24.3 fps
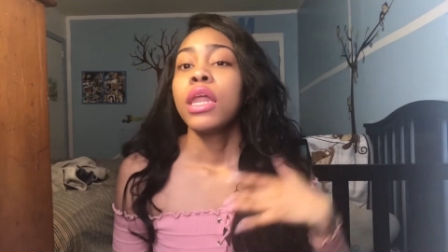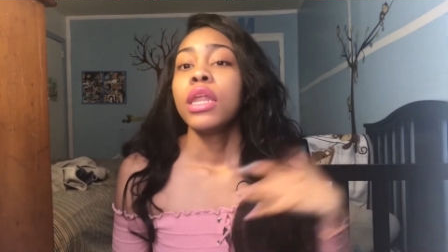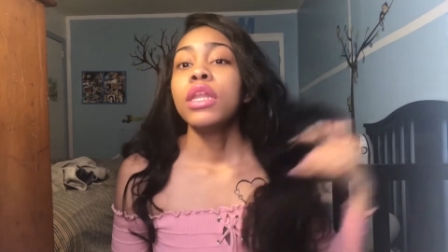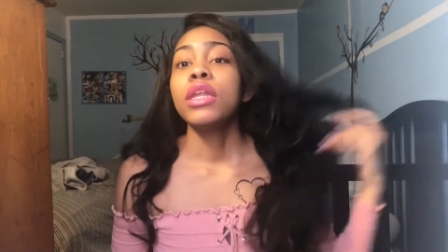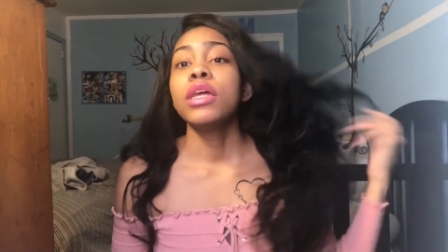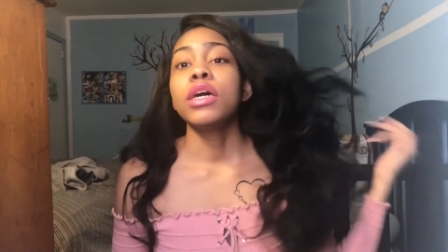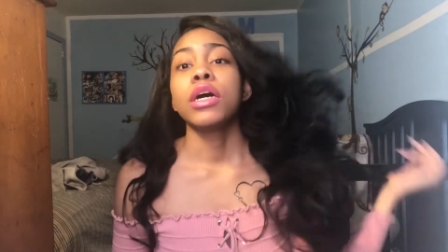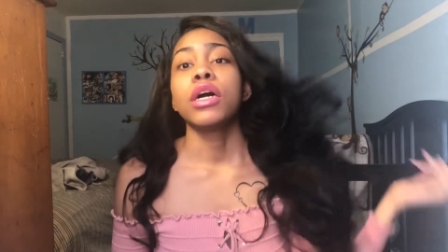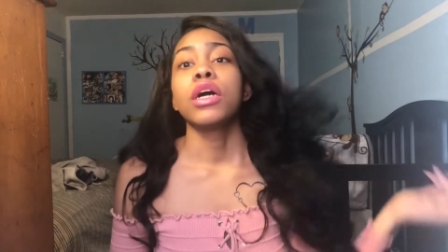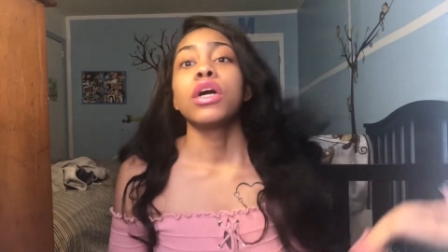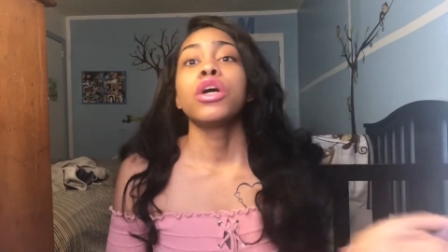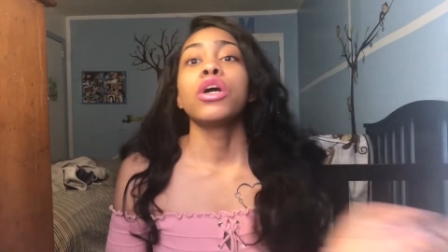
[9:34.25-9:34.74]

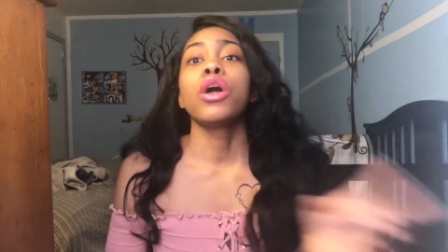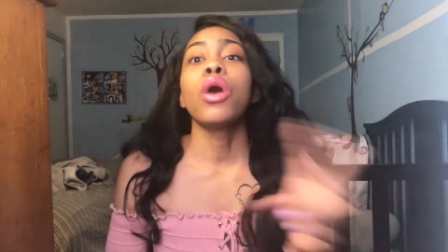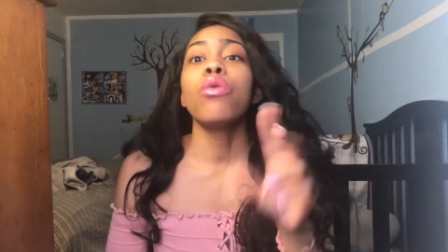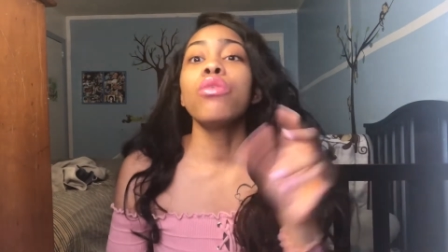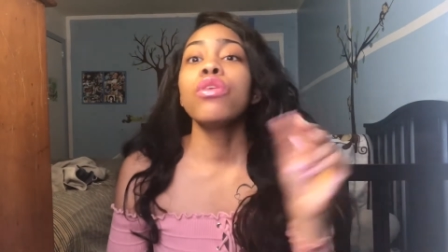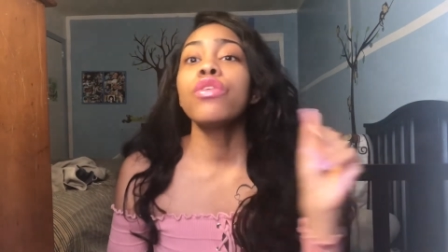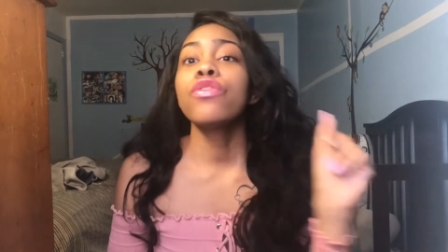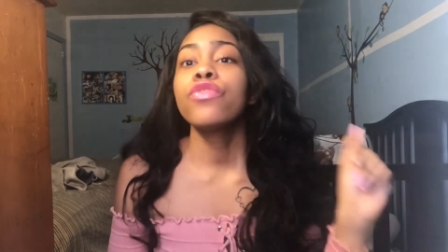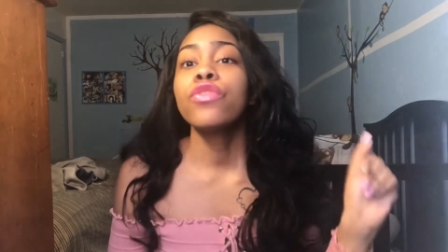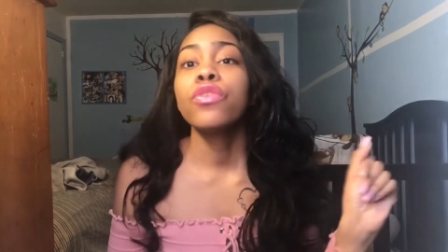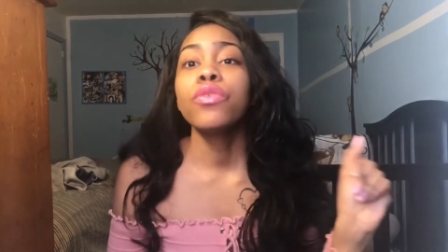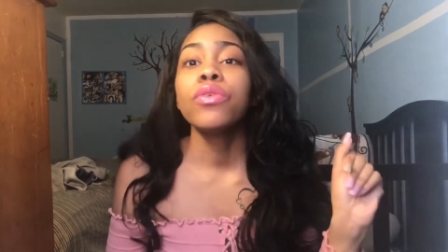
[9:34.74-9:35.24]
Look,
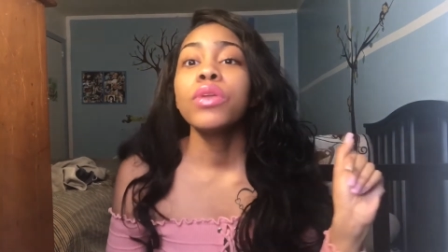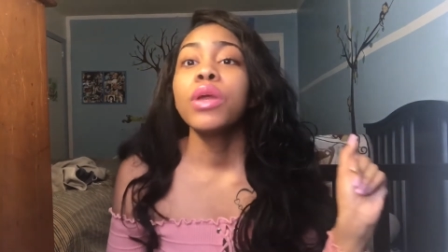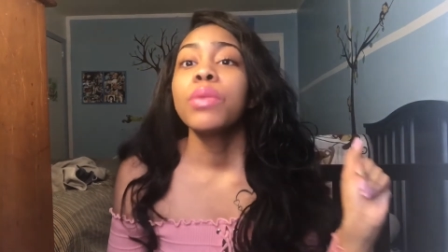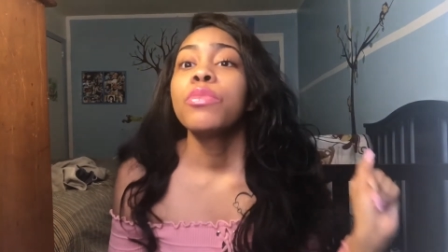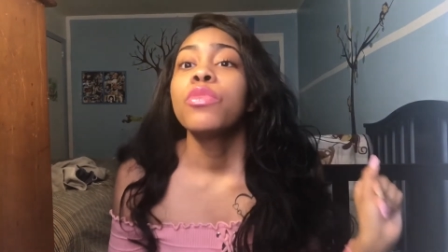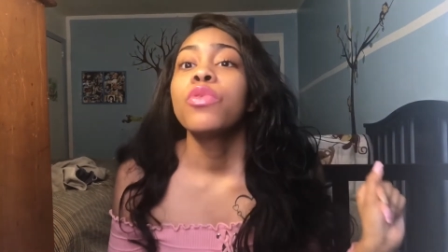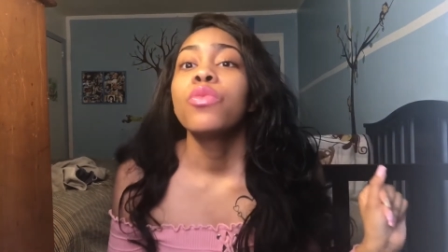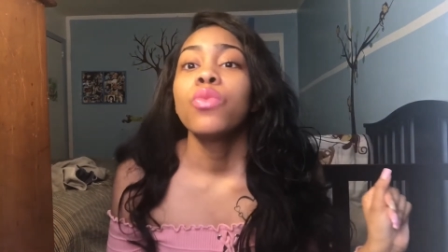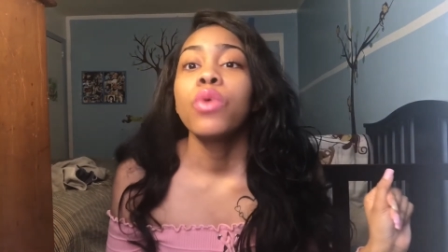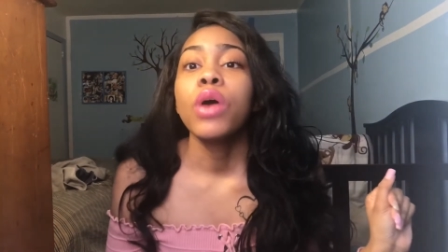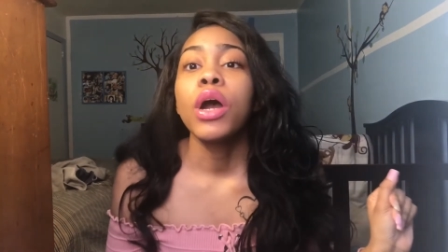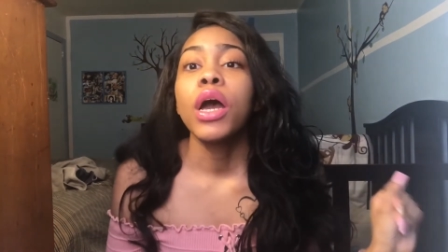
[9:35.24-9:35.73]
golden rule
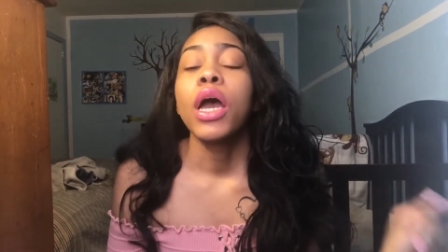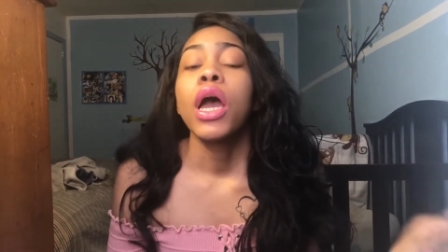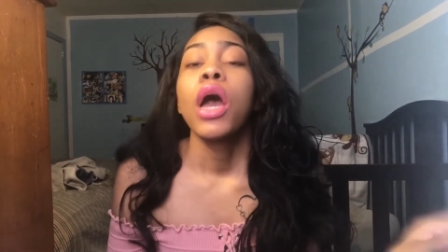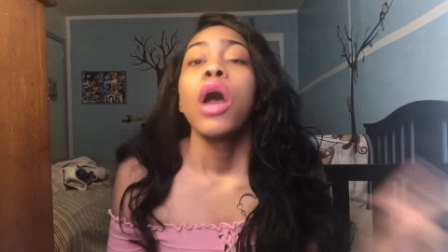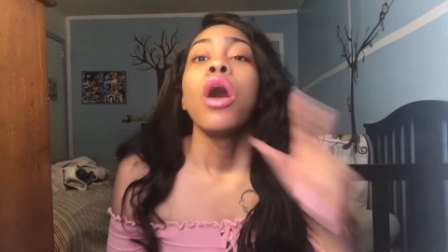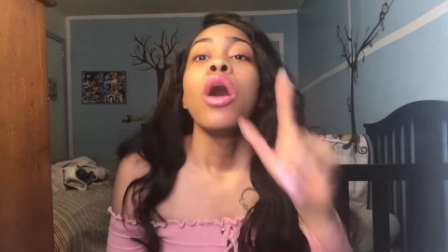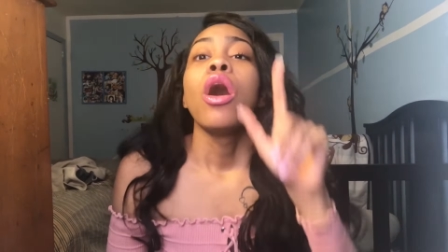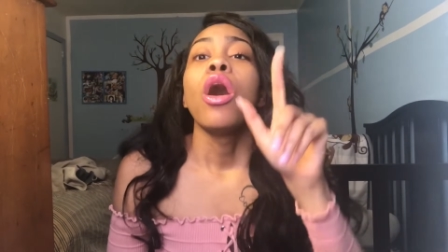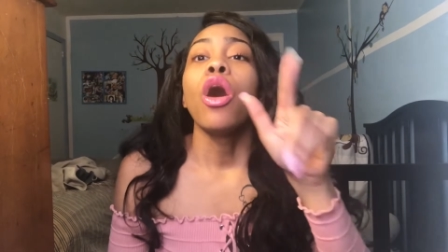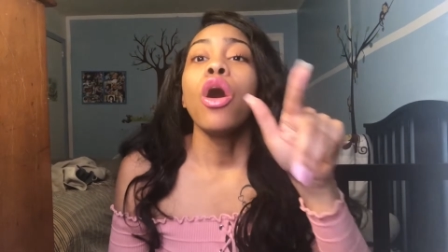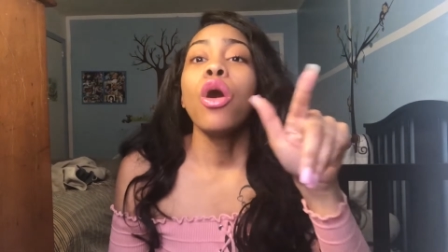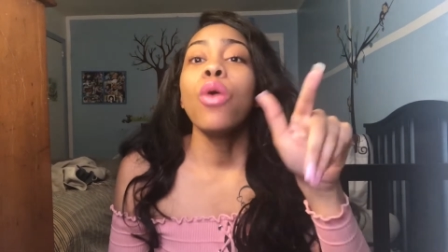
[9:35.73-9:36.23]
number 1:
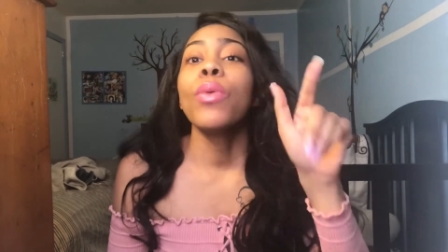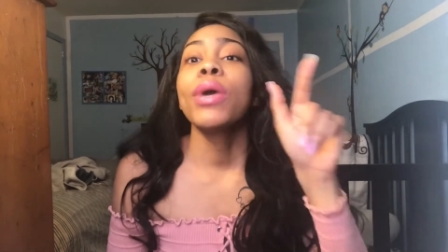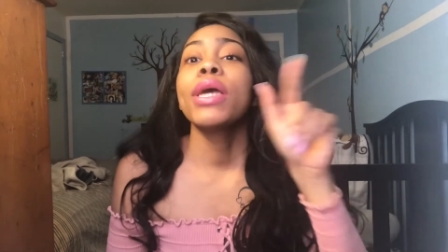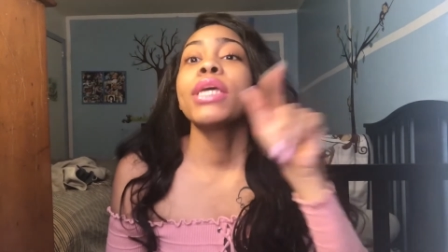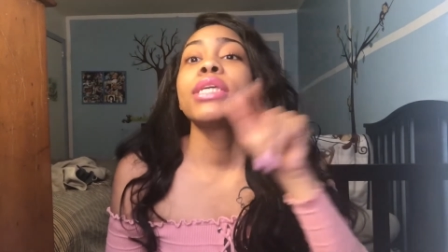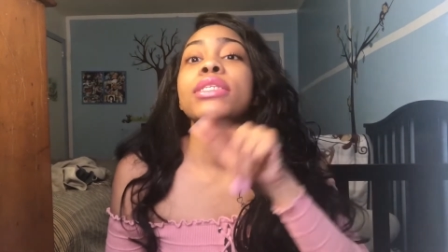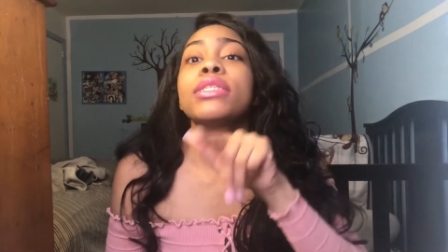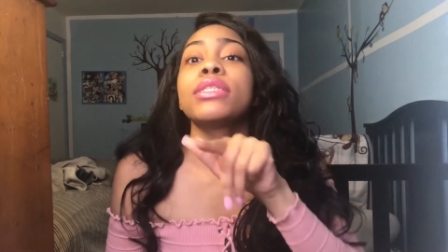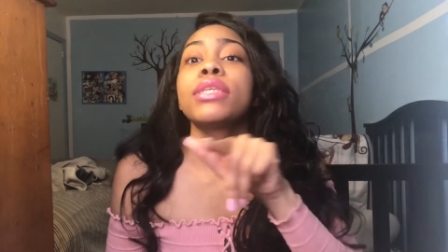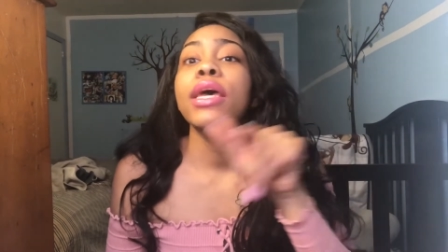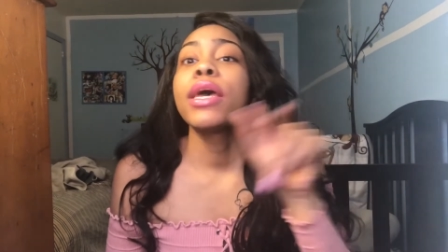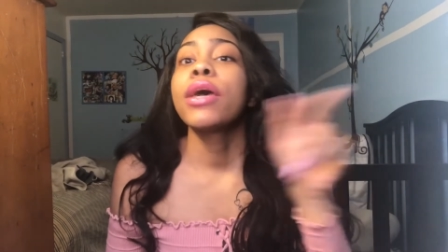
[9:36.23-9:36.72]

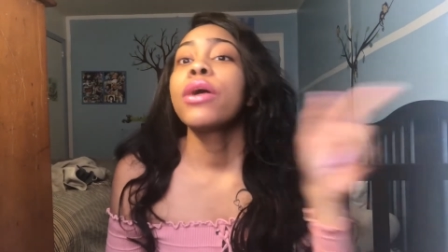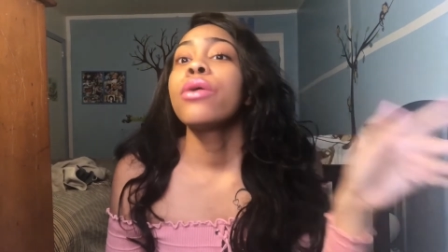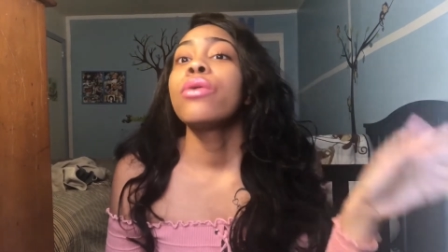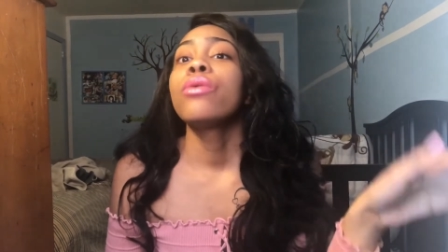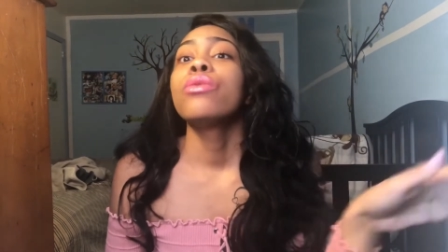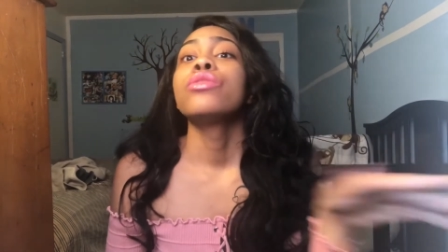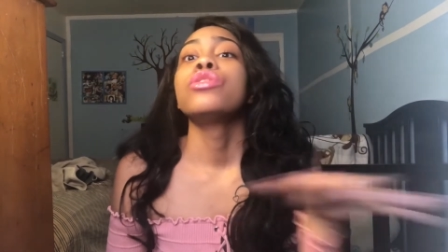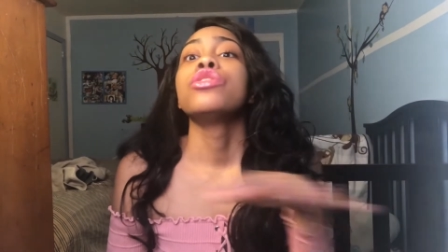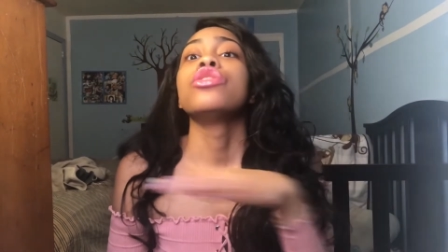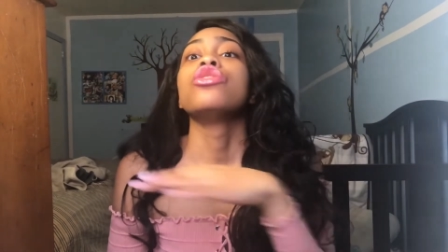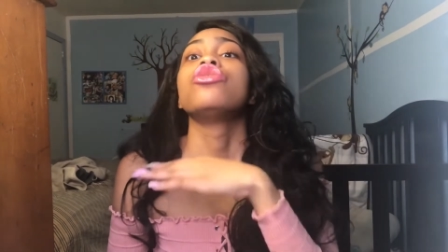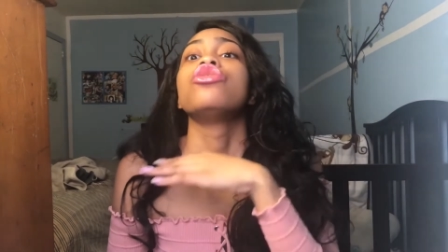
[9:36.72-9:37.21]
always
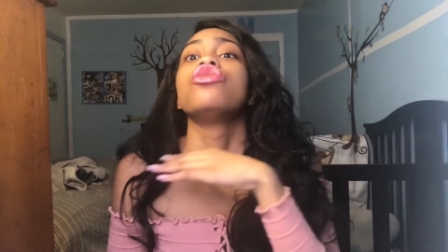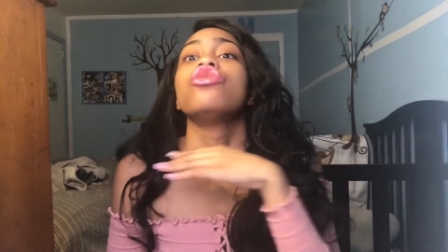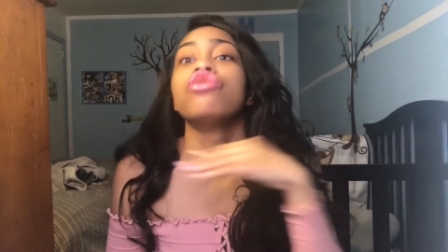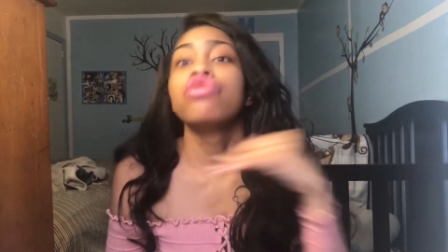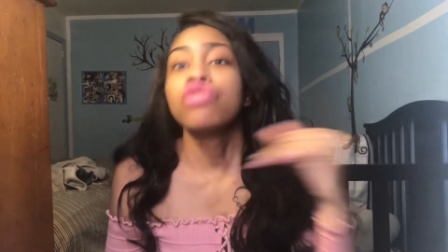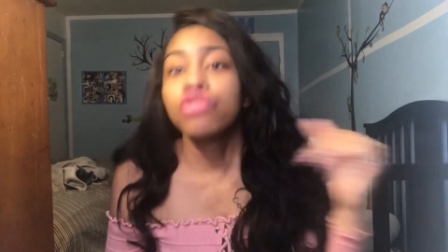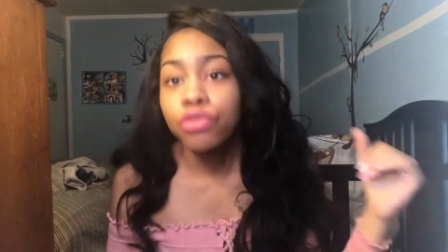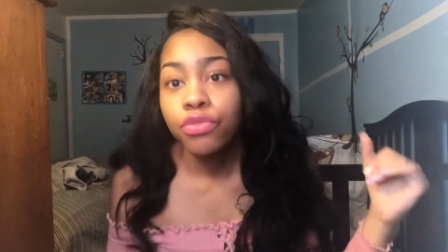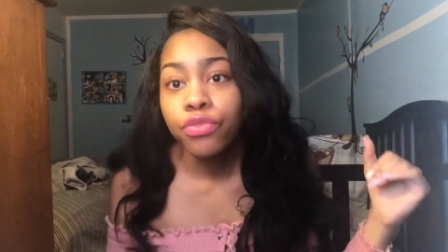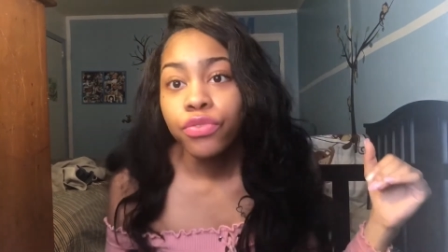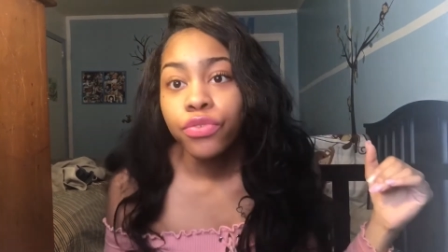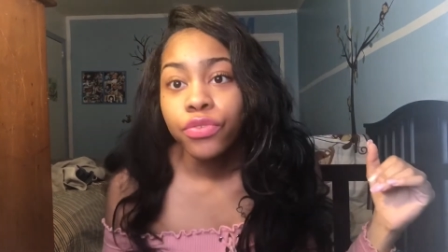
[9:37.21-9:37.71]
tell the
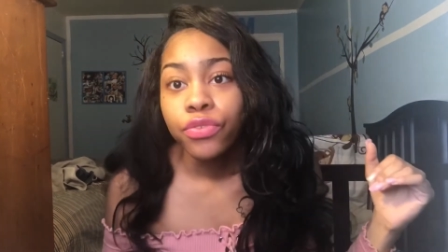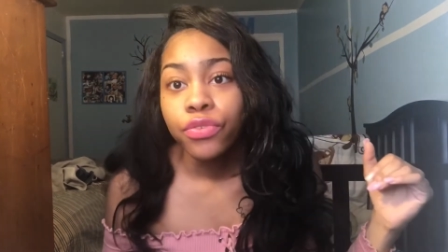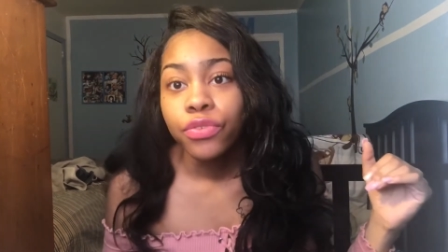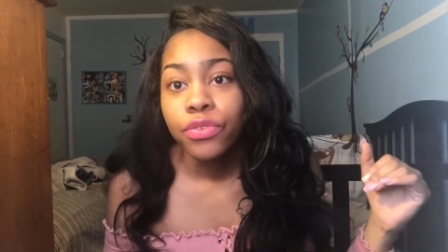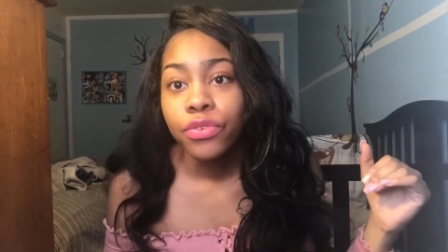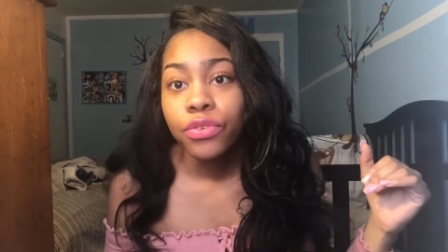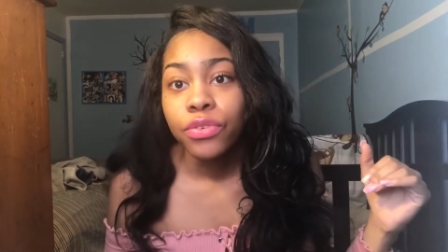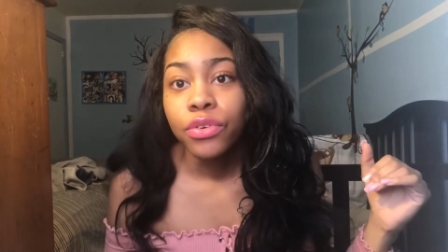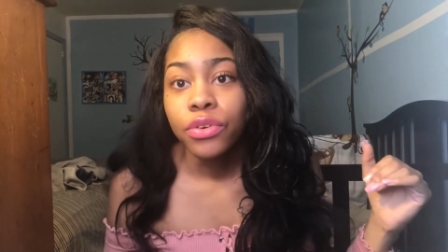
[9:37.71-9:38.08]
truth.